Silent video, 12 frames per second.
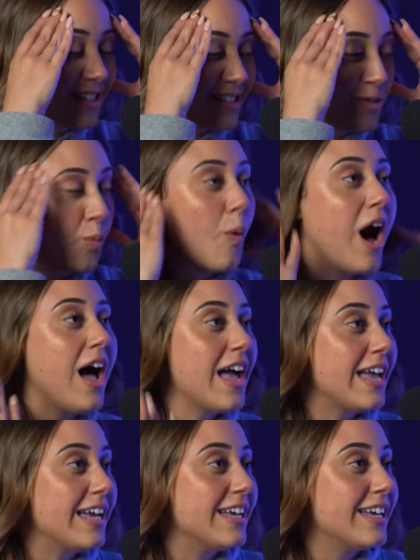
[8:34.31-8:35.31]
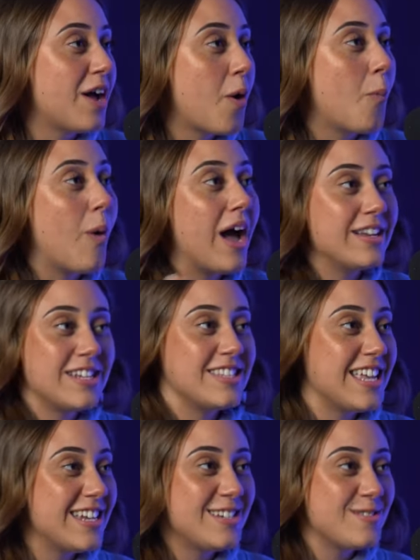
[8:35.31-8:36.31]
this. Why? Why yeah. did
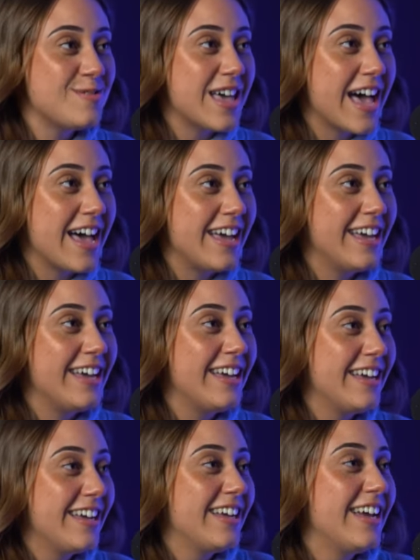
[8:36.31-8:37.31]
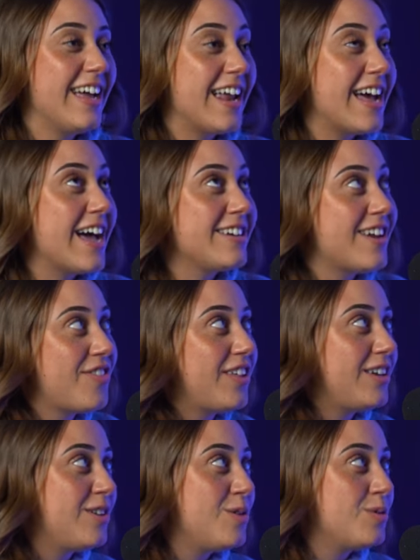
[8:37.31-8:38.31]
they do that? Yeah. And I had
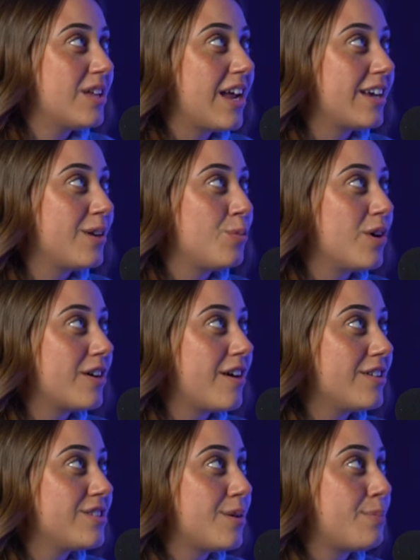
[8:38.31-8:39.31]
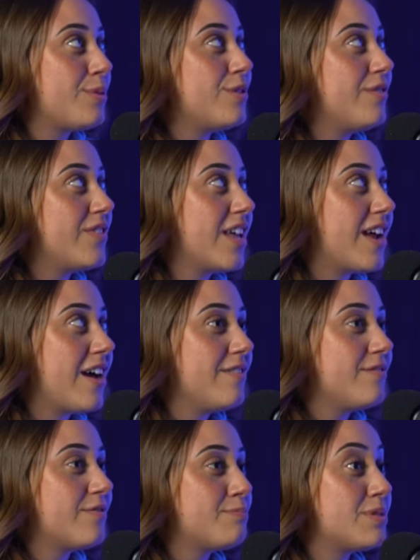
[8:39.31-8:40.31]
nothing new that I could work on to prove that
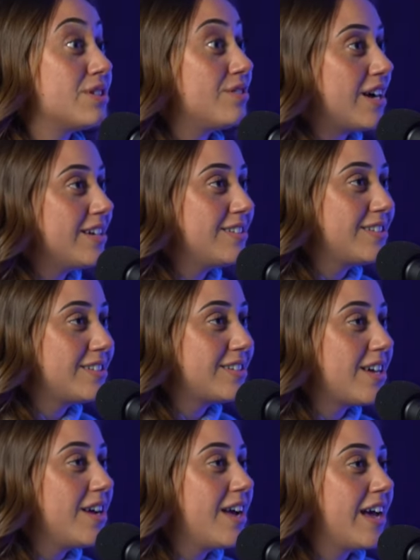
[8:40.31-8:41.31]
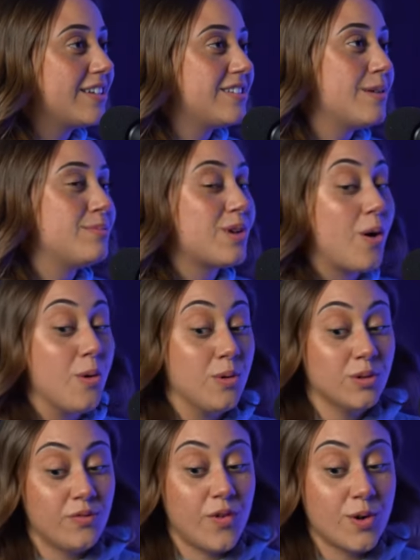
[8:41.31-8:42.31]
I've progressed except
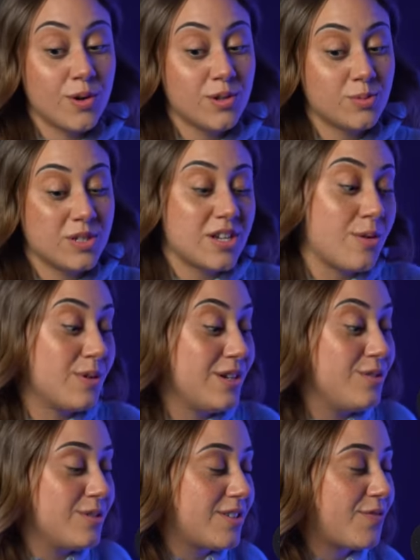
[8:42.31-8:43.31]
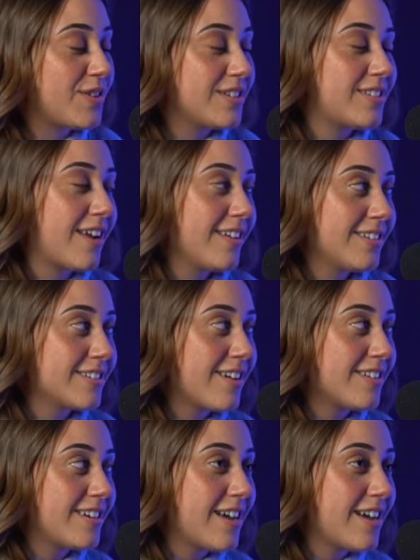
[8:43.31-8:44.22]
old photos, which I would use different settings on